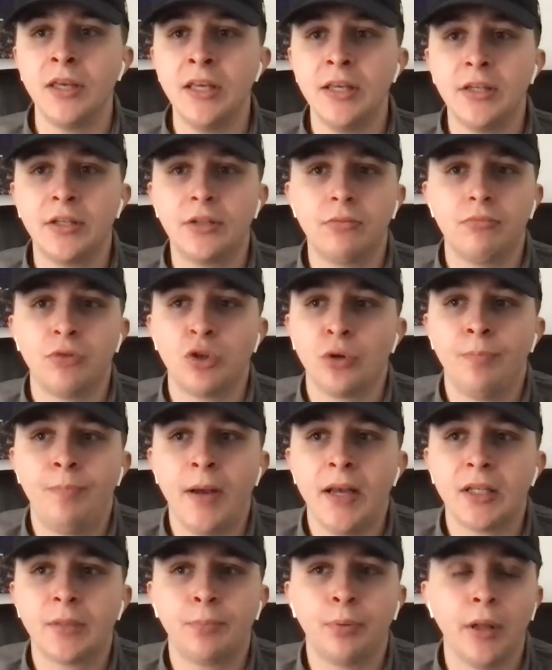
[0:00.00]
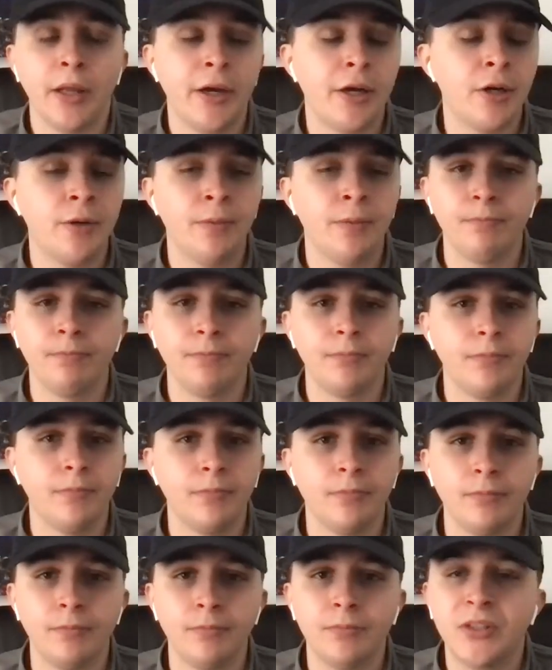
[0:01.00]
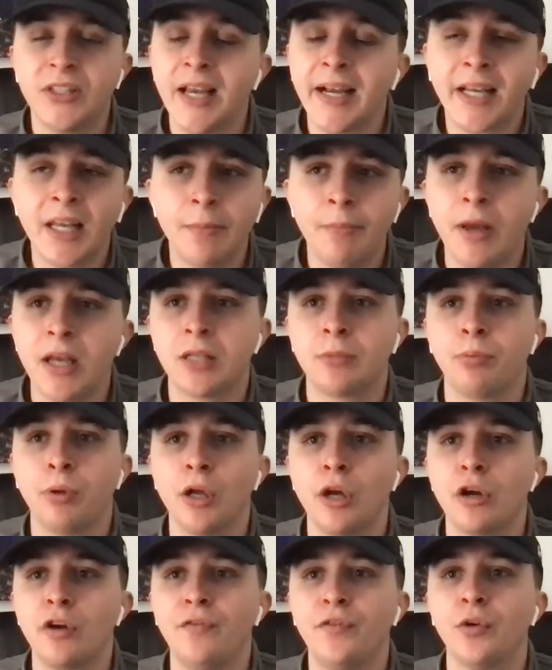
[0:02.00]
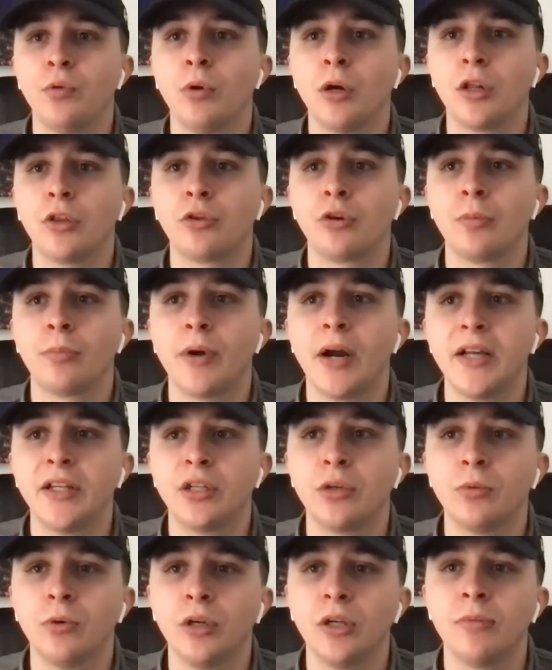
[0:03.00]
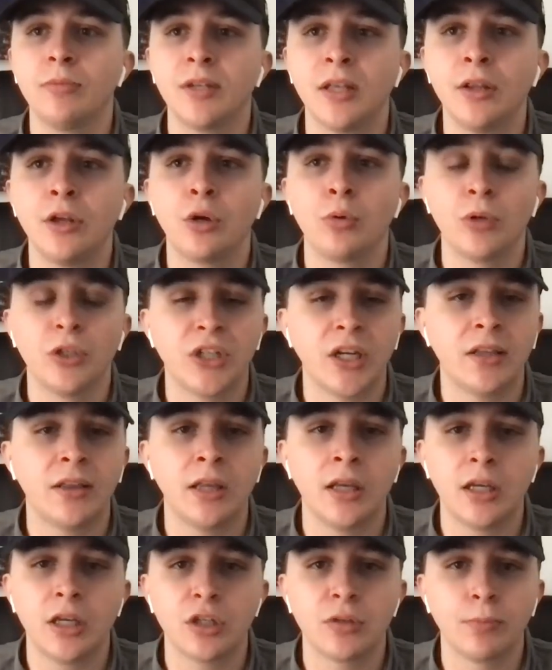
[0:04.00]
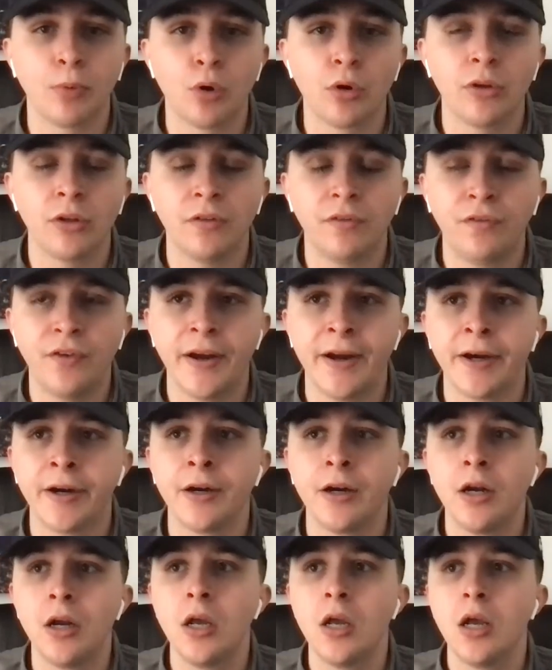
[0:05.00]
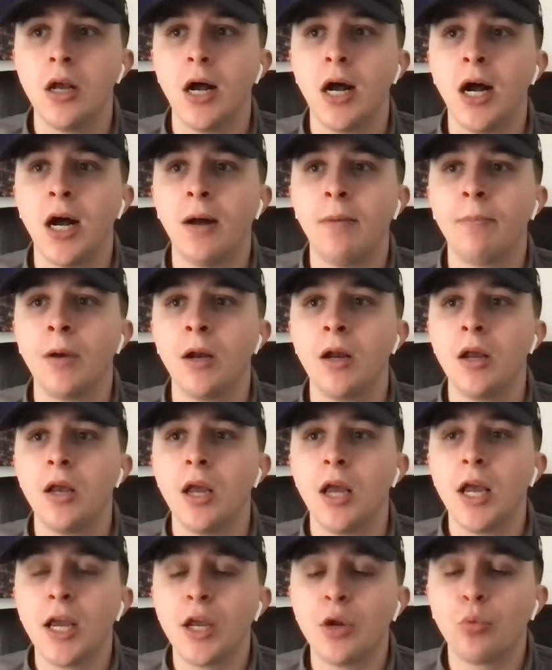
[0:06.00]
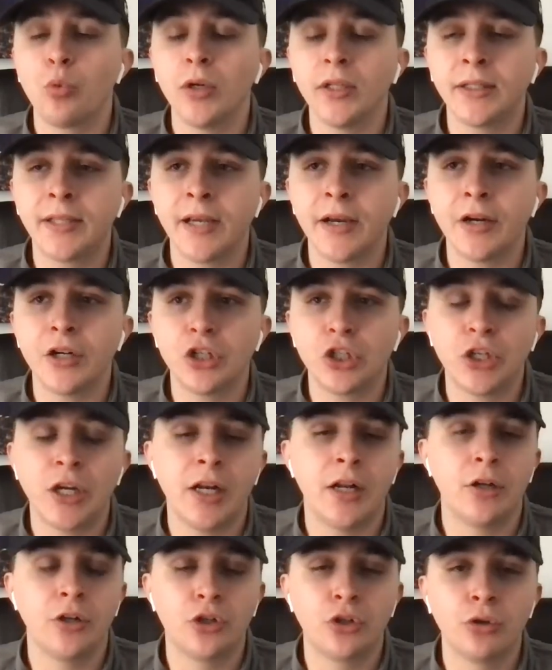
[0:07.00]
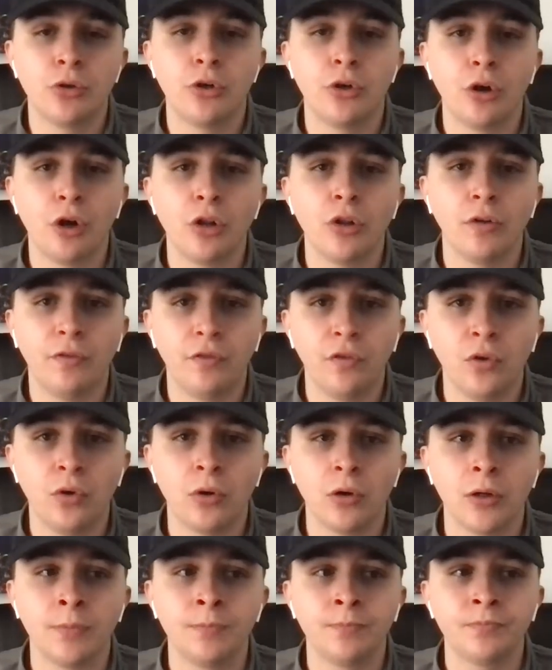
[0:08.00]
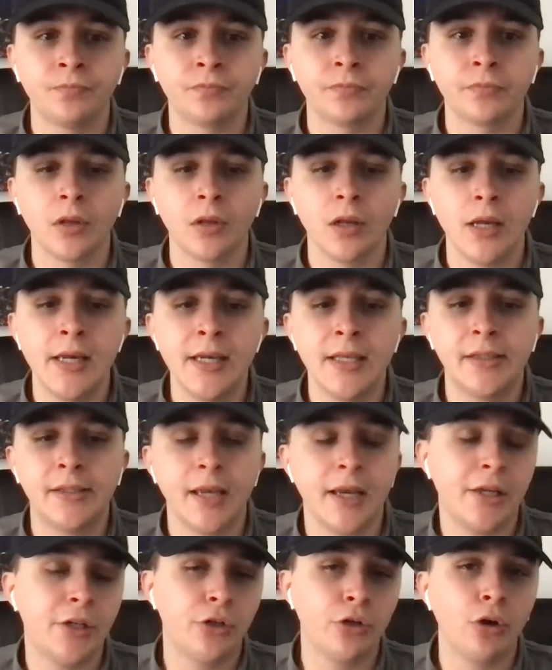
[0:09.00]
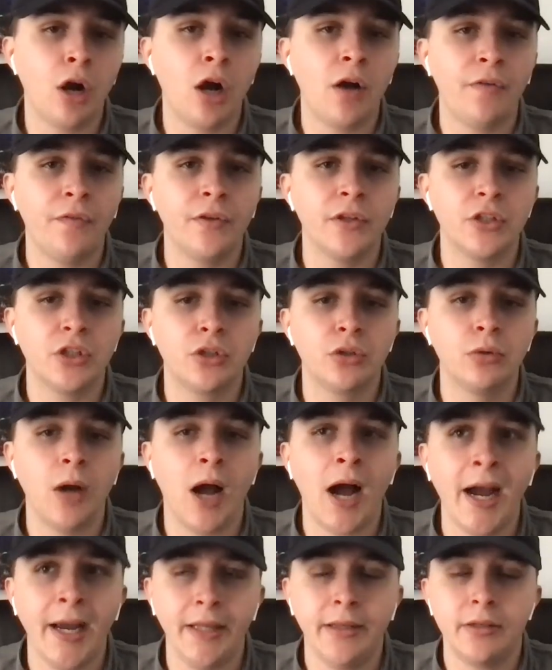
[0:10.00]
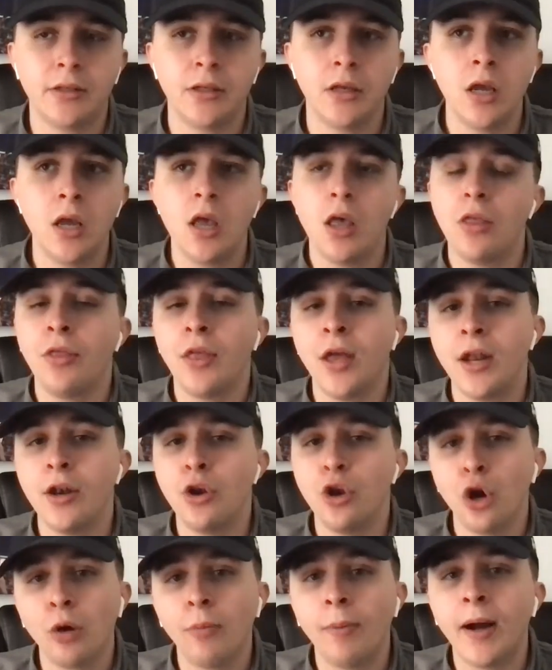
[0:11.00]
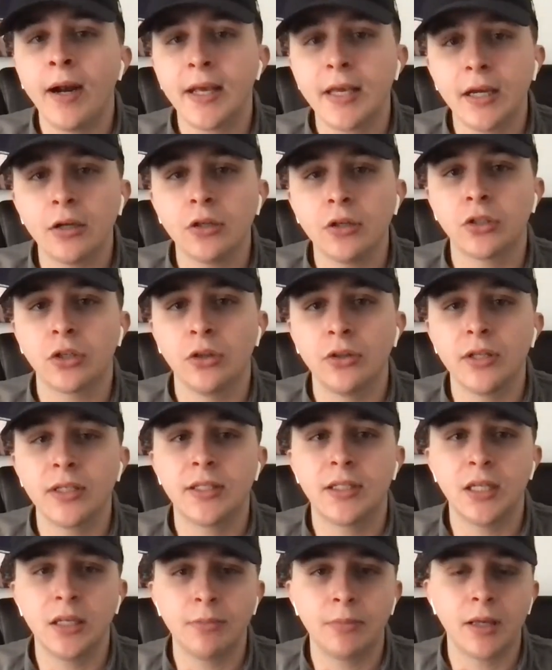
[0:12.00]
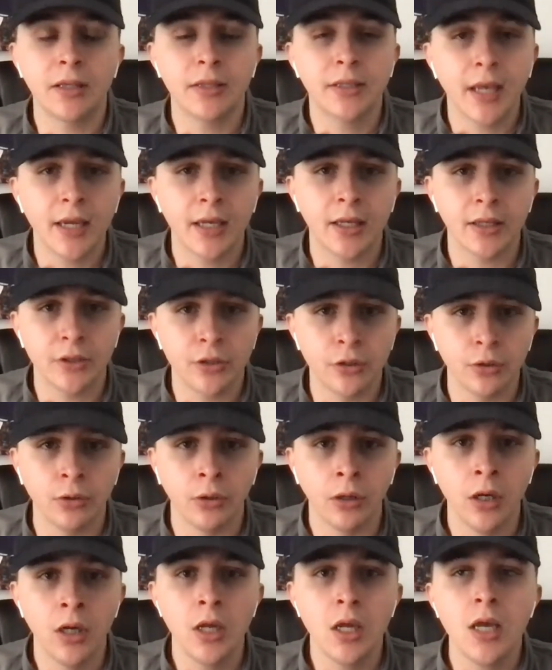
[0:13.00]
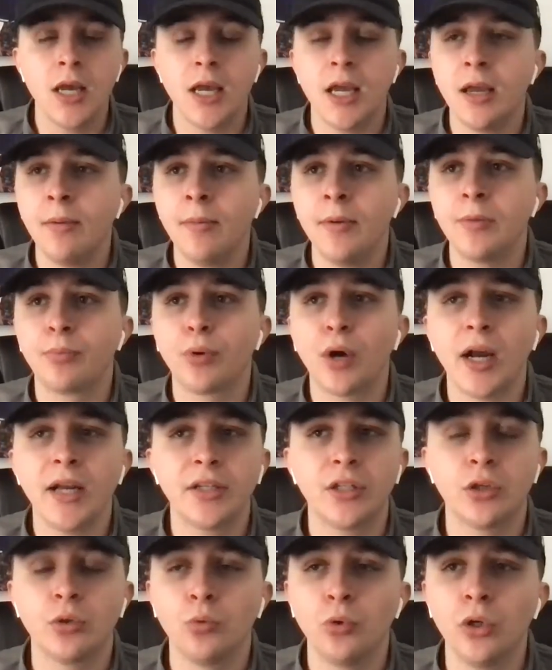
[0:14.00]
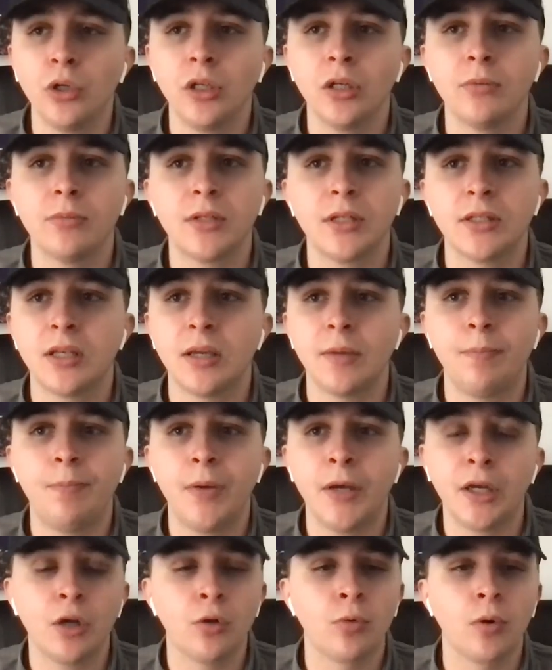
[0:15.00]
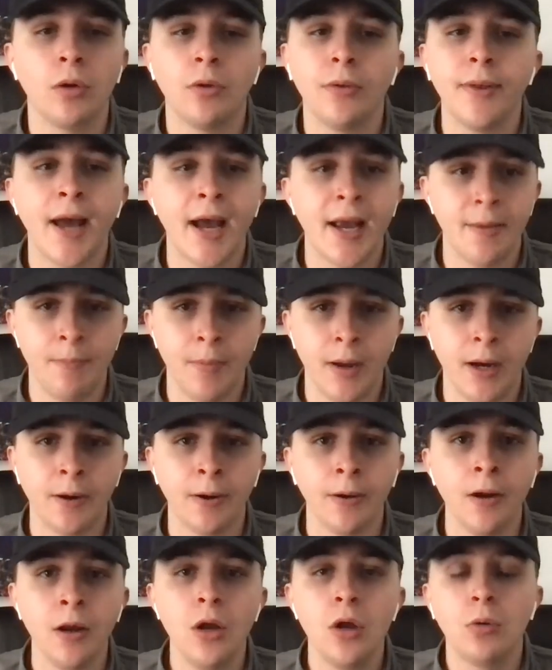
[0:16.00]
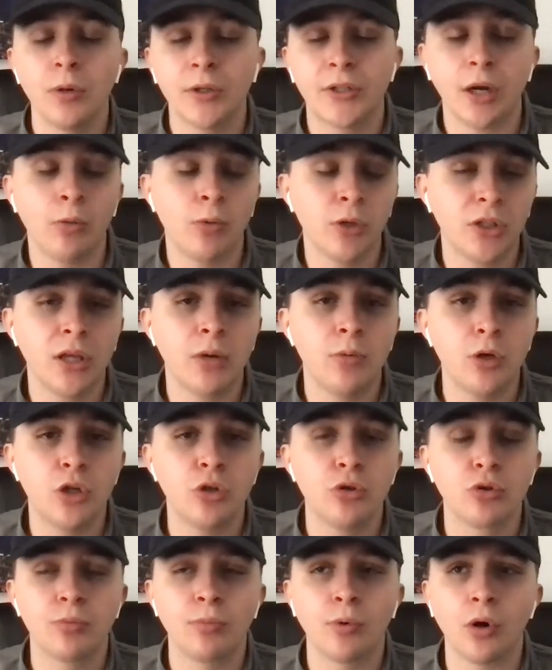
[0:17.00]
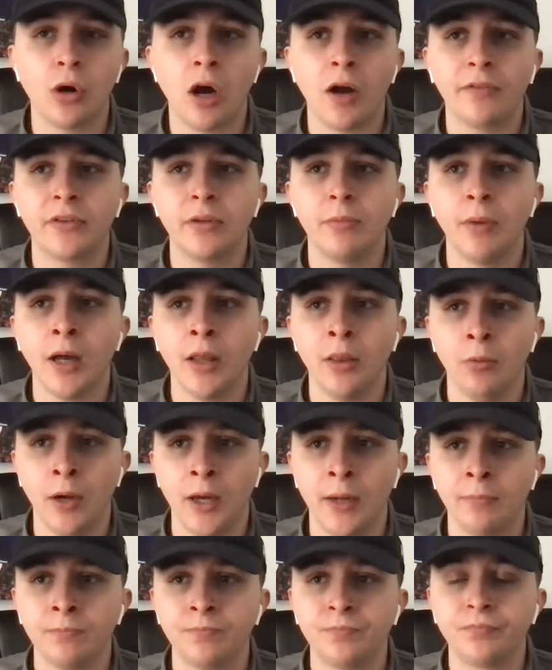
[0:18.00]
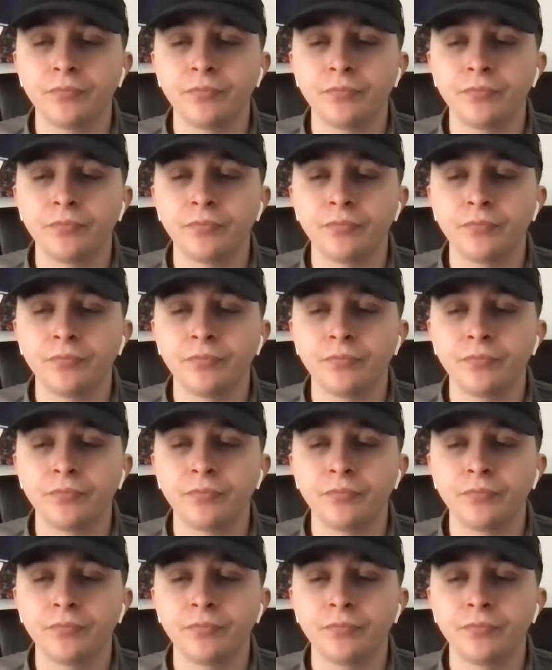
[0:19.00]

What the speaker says: He's your best player, second best player, if you want to throw Bryson Williams in there, which I think is more than fair. And with Terrence Shannon Jr. on the floor, he takes your offense to heights that nobody else on this team can take it to. Him and Bryson Williams is a pick and roll nightmare, which I wish they would use more often, by the way.